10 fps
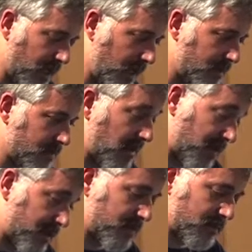and I
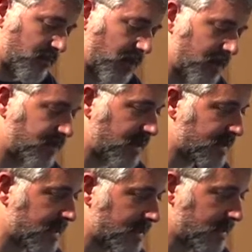think it's really
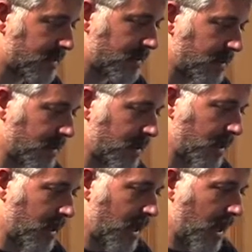interesting
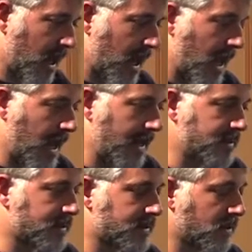
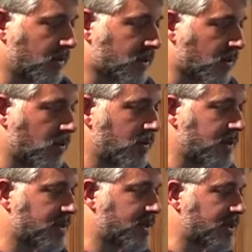and also
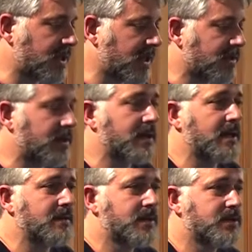these digital
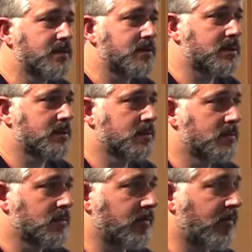critical editions
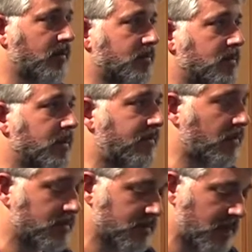from,
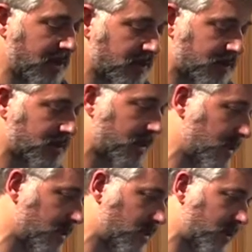from various
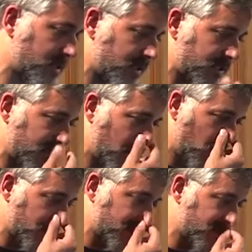uh, research
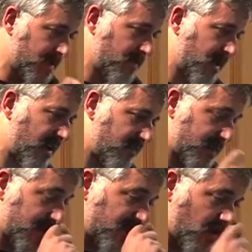groups. We have
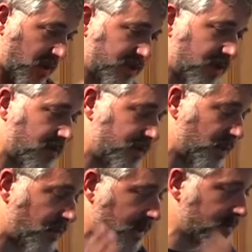this electronic jo
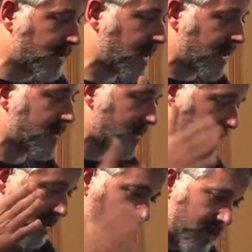journal
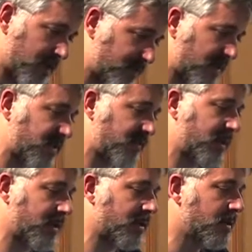dedicated uh,
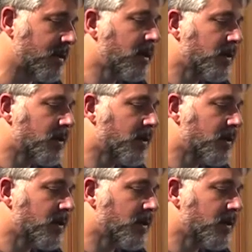specifically